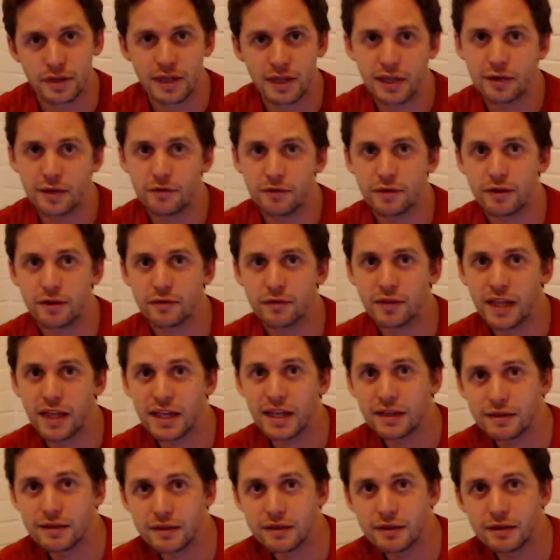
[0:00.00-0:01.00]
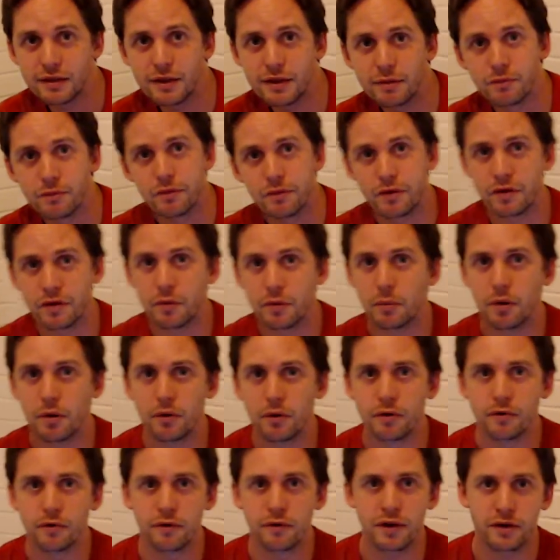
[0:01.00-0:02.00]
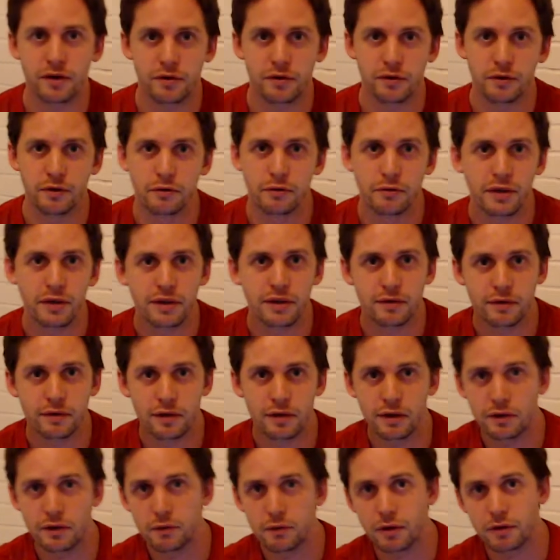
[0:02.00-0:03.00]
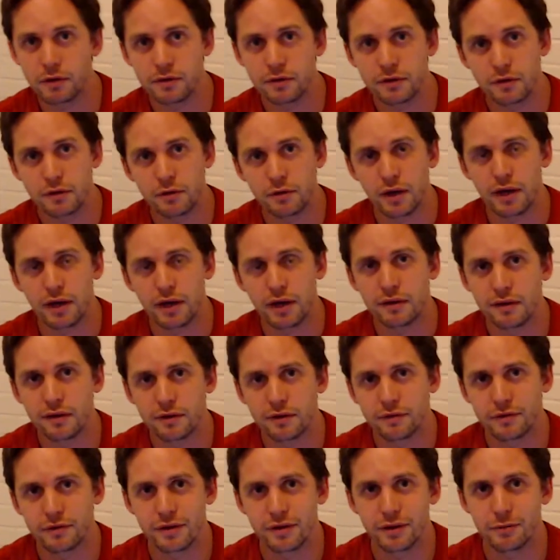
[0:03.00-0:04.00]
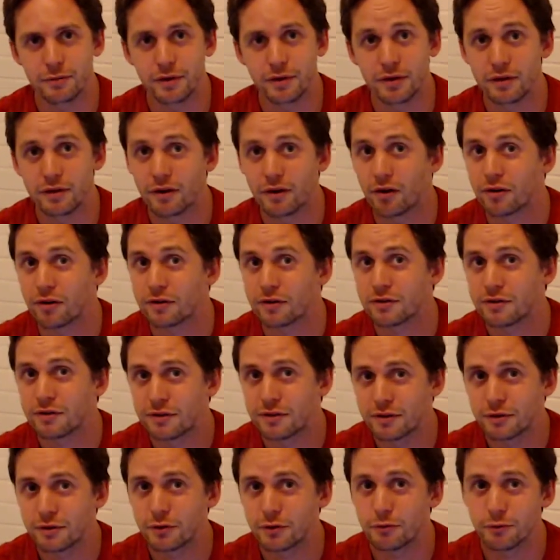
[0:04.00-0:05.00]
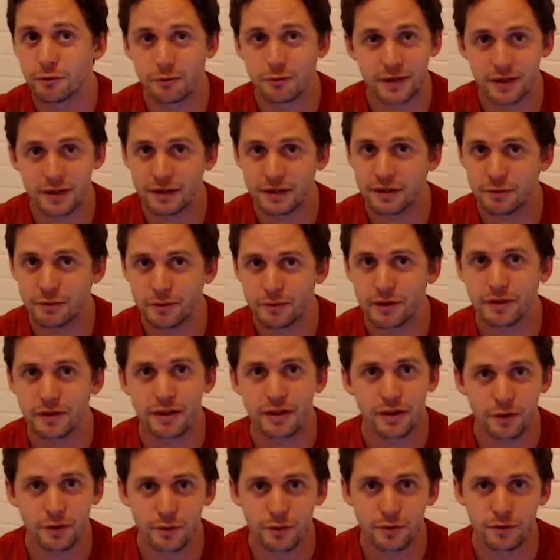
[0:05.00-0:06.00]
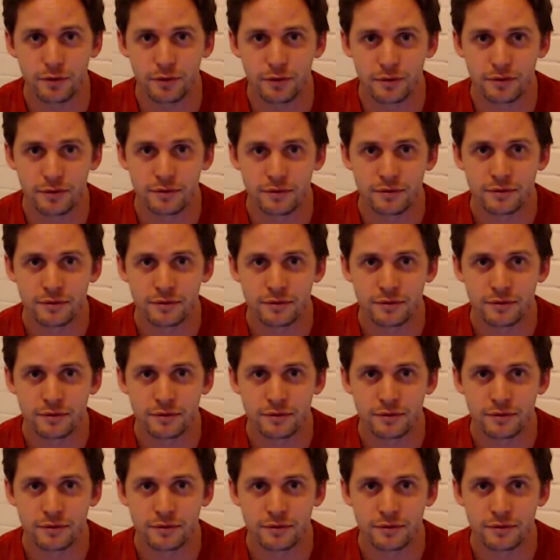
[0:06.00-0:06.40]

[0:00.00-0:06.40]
even if they did them for a motivational reason that you don't identify with, are still really, really cool.